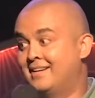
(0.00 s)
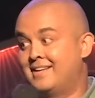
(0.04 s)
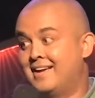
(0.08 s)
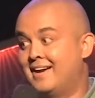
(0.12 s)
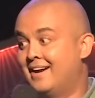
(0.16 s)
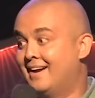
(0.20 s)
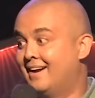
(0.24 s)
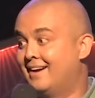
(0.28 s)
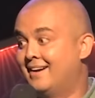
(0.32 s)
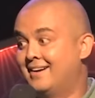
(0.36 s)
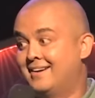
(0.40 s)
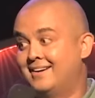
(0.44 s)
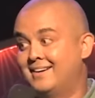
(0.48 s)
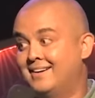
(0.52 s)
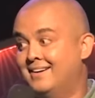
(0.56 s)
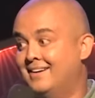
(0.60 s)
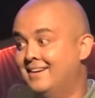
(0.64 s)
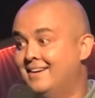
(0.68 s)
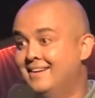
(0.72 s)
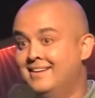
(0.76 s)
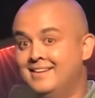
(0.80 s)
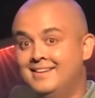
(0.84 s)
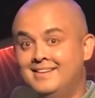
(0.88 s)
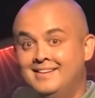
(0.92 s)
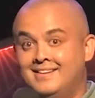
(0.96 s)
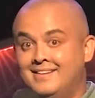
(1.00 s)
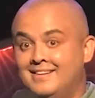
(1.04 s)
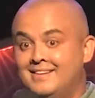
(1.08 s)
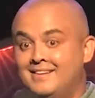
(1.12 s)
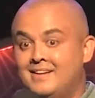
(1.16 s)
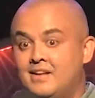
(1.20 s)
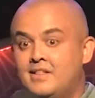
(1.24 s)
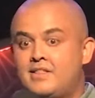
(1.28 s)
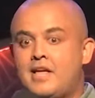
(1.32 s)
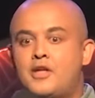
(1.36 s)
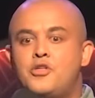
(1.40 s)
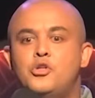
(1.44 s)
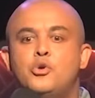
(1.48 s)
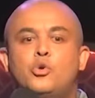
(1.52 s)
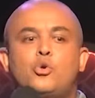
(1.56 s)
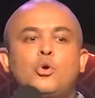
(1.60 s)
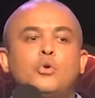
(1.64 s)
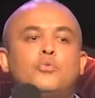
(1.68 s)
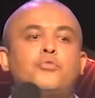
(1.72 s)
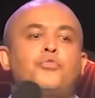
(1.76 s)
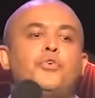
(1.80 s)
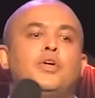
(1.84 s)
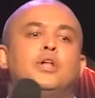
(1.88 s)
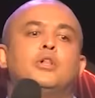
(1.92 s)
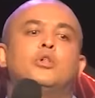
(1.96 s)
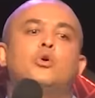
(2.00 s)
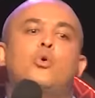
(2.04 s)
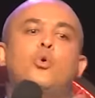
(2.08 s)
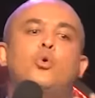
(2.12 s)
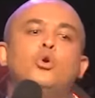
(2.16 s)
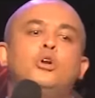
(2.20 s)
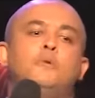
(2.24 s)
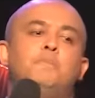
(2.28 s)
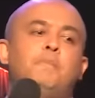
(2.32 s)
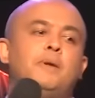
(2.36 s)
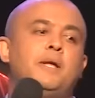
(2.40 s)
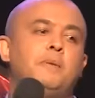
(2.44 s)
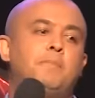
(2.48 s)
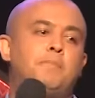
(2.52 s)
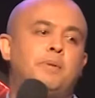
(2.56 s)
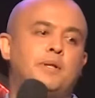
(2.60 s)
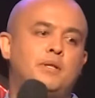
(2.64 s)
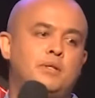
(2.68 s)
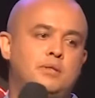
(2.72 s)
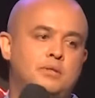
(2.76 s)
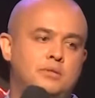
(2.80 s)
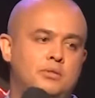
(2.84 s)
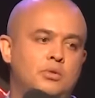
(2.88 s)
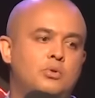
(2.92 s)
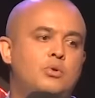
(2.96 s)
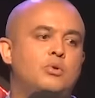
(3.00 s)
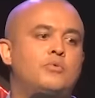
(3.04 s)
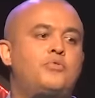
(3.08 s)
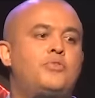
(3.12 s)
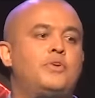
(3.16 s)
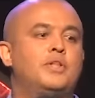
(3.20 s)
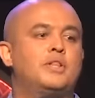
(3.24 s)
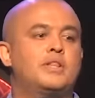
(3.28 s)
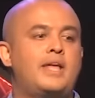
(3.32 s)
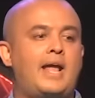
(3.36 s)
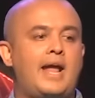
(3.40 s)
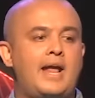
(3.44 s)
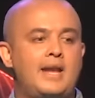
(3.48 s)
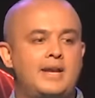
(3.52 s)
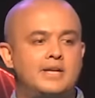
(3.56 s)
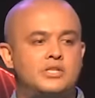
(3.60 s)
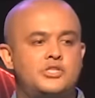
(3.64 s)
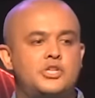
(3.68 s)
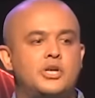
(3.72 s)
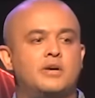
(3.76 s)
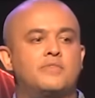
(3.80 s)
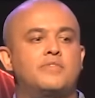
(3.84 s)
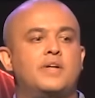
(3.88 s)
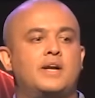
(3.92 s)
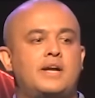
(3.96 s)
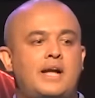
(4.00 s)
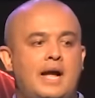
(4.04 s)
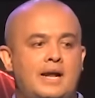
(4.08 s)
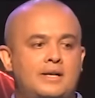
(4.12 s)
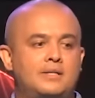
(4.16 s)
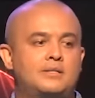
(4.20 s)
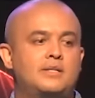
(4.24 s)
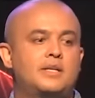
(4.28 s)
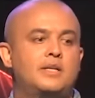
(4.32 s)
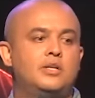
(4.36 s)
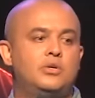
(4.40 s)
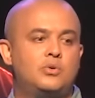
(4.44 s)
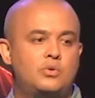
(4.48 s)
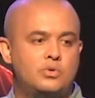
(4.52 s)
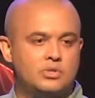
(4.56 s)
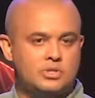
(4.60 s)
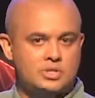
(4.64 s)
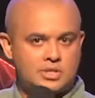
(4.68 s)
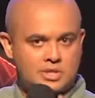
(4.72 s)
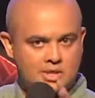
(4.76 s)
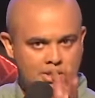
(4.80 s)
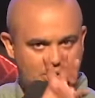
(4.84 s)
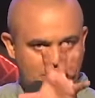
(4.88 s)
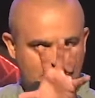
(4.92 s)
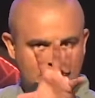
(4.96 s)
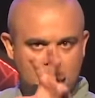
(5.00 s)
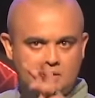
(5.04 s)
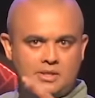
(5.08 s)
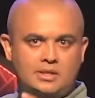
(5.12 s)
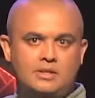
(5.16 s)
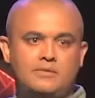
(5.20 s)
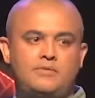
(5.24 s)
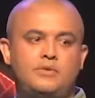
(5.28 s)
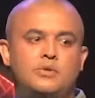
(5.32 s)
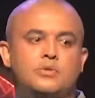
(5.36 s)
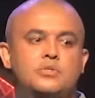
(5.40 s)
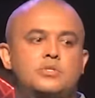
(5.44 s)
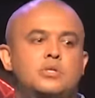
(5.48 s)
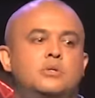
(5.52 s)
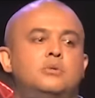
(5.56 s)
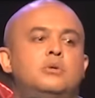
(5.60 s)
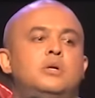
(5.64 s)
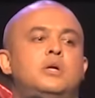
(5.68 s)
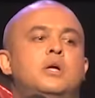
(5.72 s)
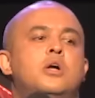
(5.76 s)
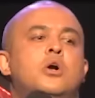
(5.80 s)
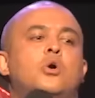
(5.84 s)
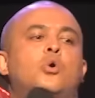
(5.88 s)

Yeah. Then you could feel good people. You could feel the energy of the country. You could see on TV or so.